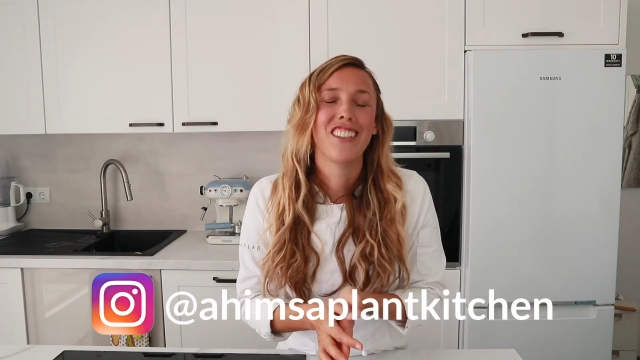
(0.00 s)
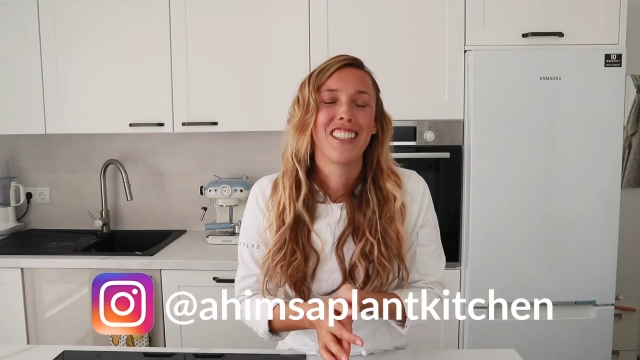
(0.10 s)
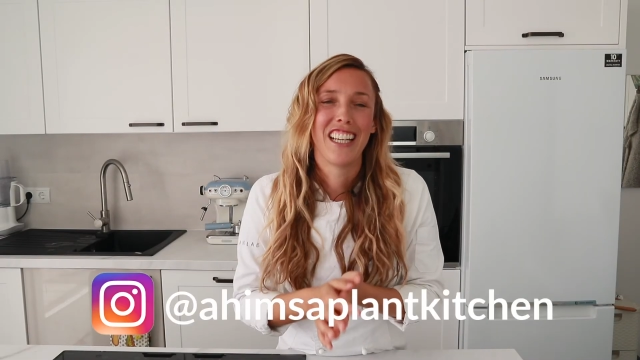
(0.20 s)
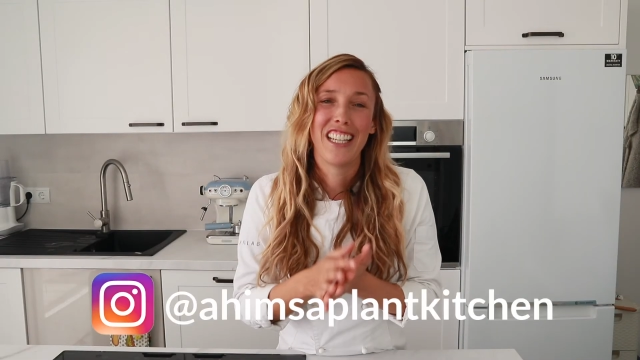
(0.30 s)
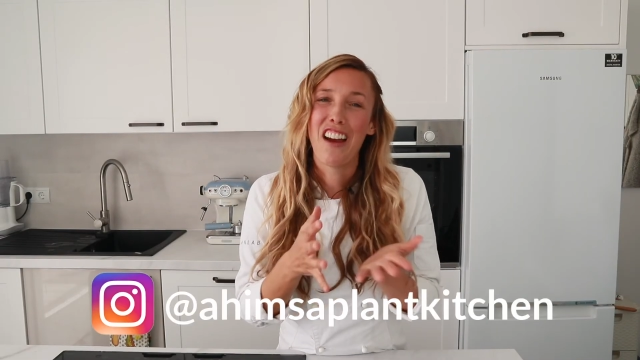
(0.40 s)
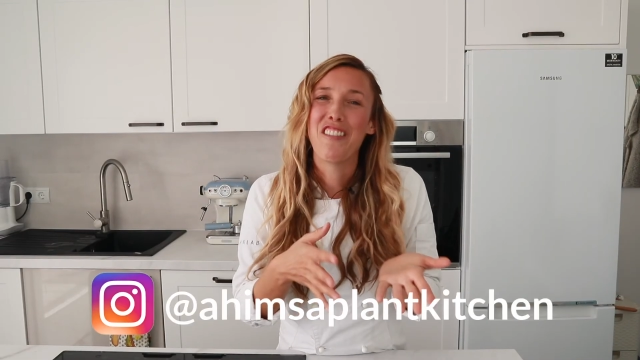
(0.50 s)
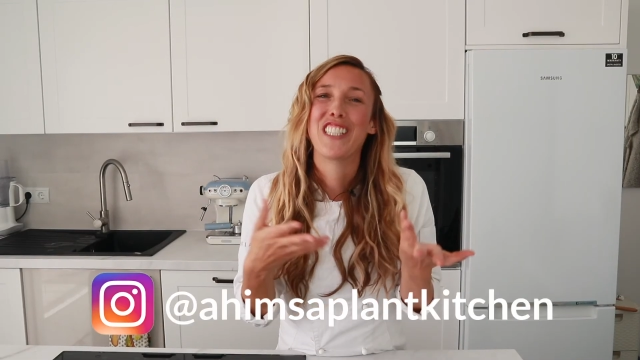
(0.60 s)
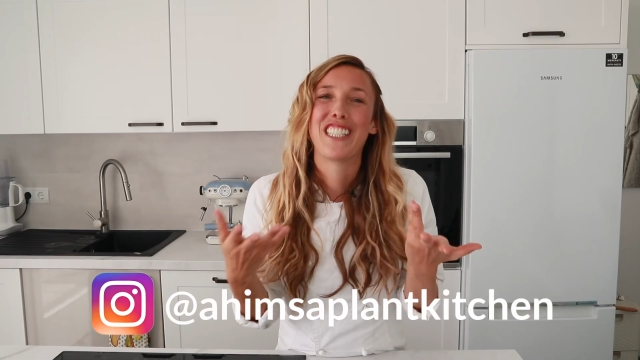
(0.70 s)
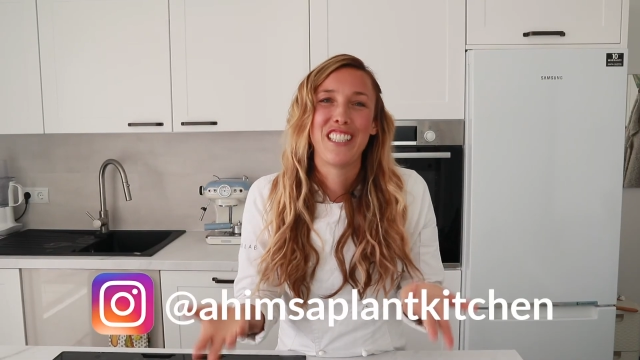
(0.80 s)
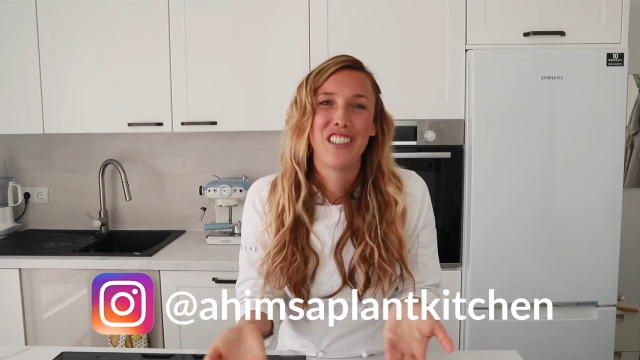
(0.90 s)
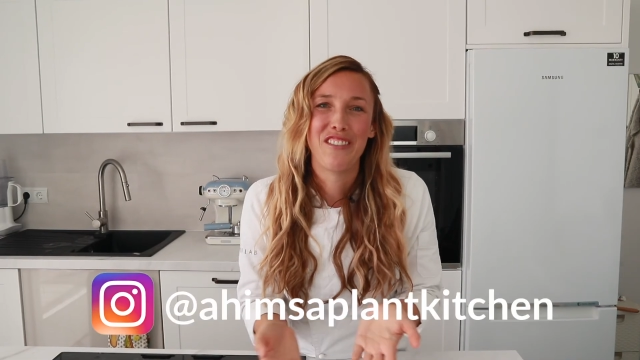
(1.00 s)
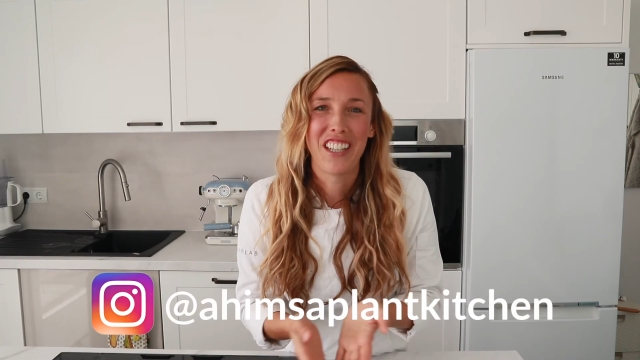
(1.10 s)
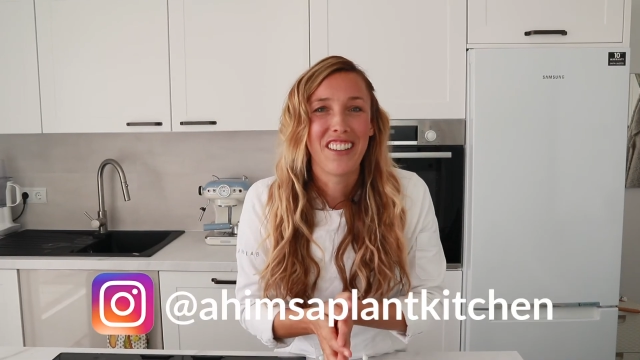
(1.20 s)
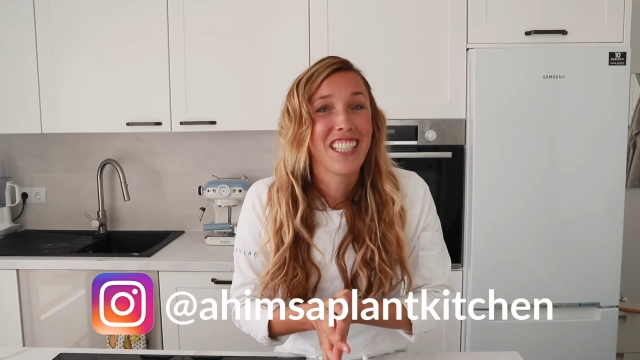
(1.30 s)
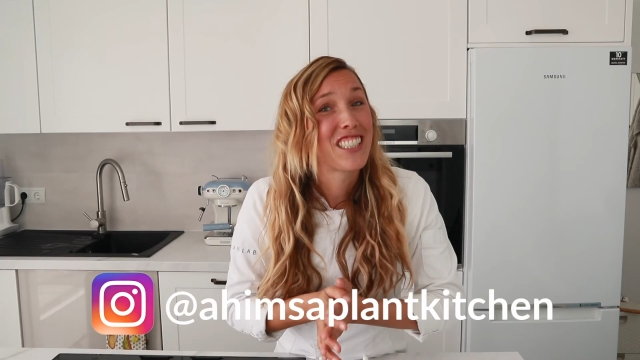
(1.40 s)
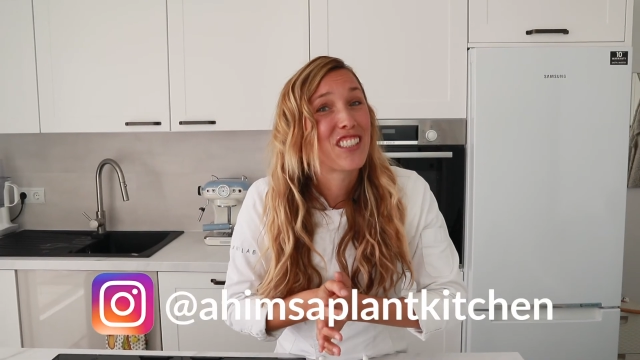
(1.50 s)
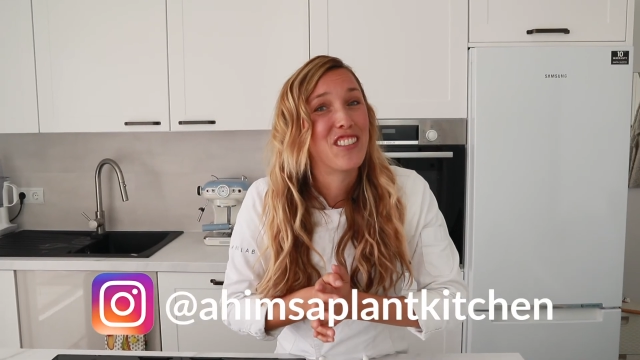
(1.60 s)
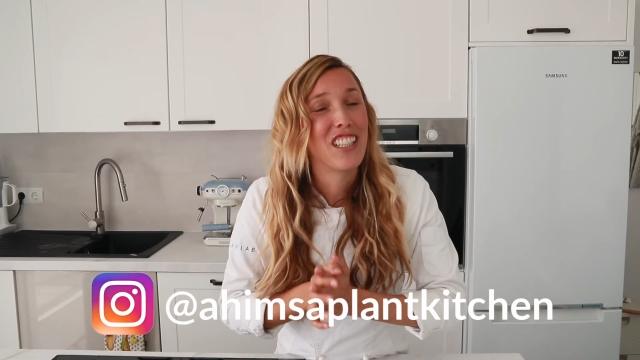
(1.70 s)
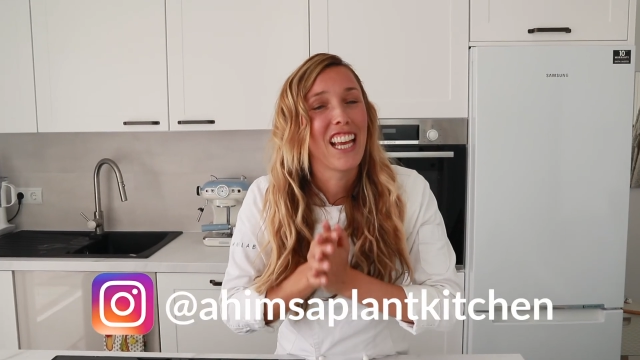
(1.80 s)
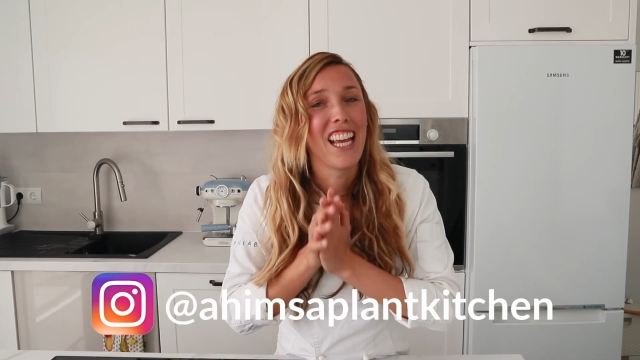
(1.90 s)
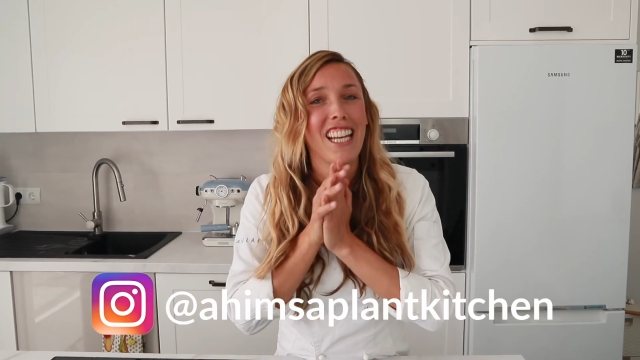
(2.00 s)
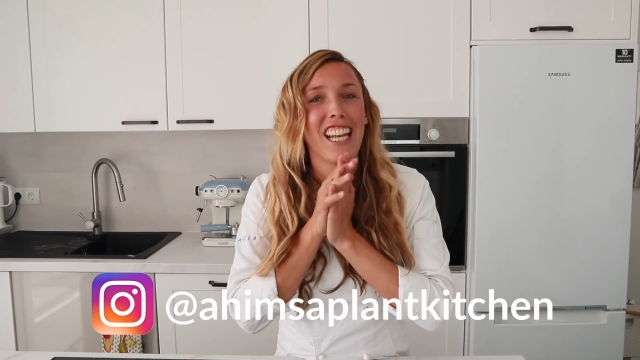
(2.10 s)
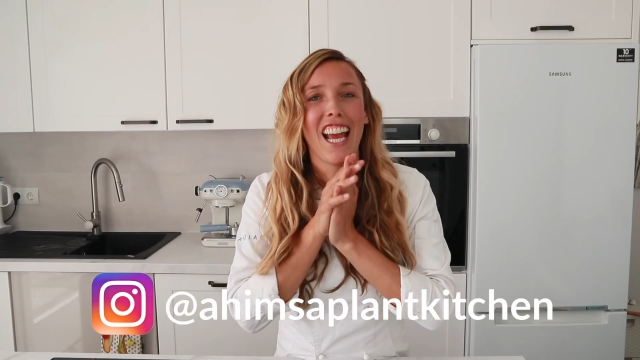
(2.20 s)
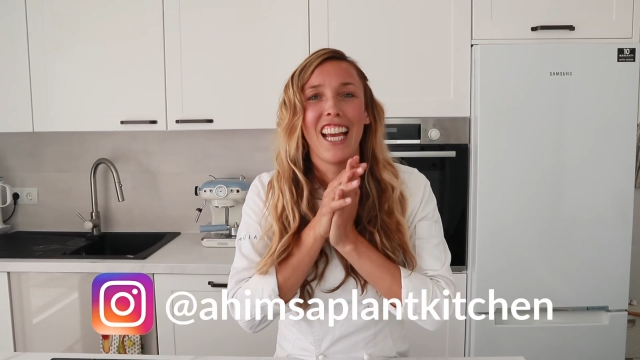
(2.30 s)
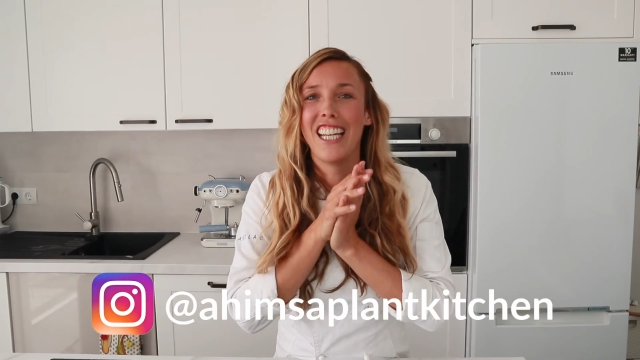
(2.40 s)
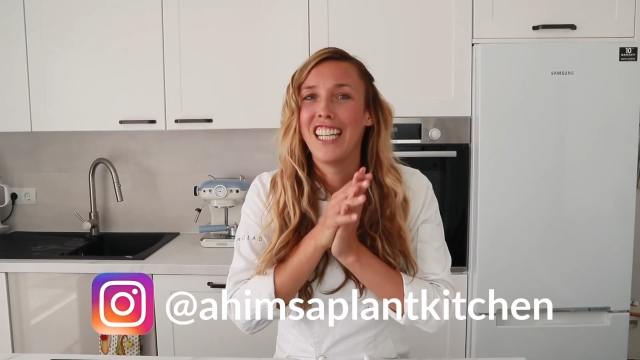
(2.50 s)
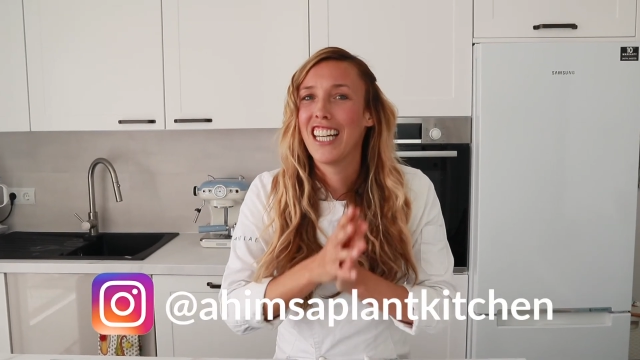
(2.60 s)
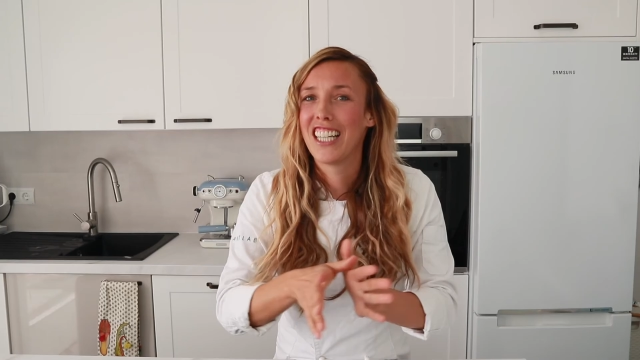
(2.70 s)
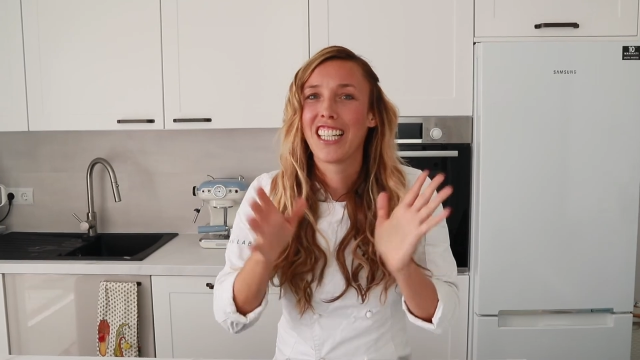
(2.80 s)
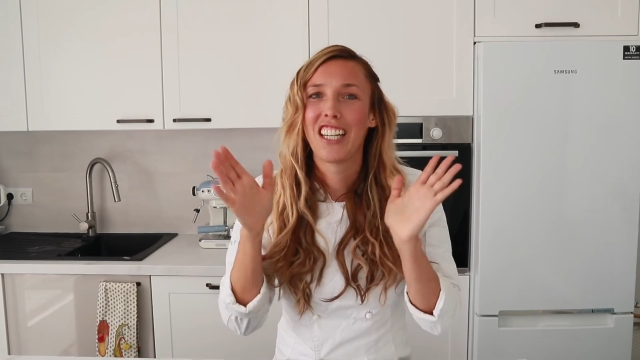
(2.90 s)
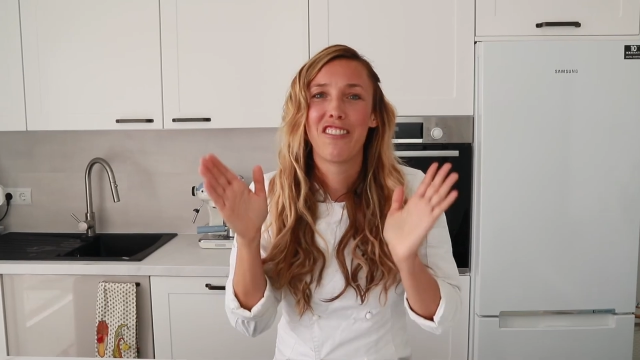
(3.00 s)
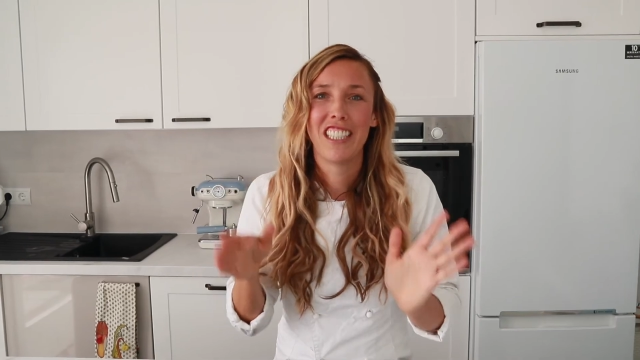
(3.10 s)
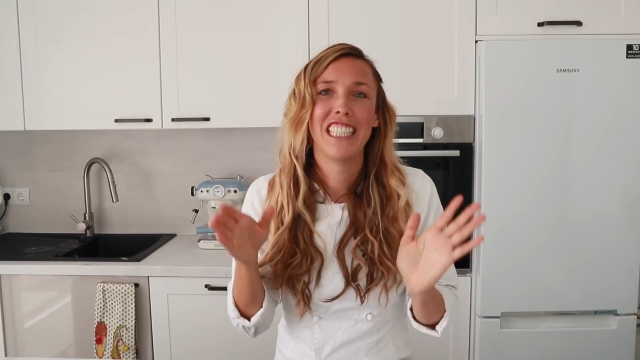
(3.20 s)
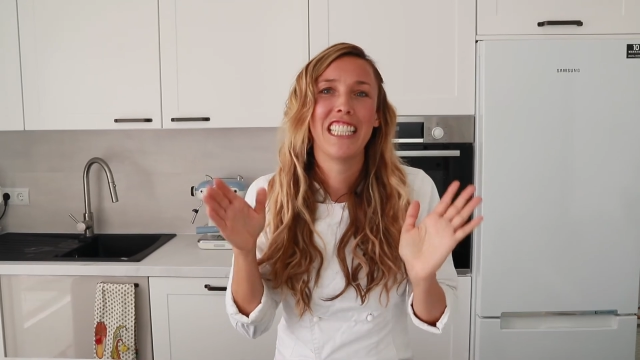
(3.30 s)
and I will see you very soon in another really